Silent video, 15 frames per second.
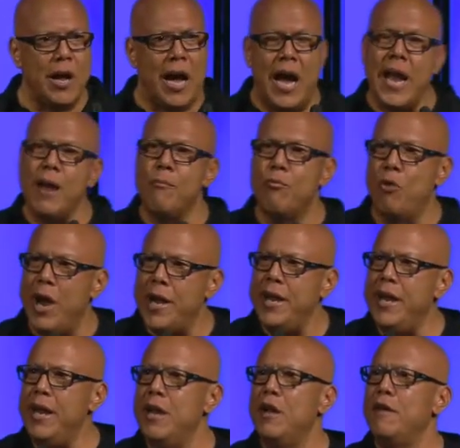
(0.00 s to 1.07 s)
I am
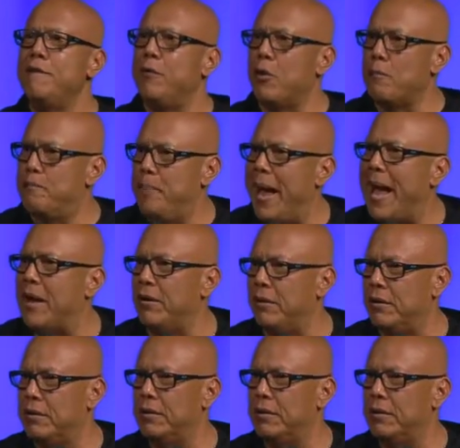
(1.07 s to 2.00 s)
ready for battle.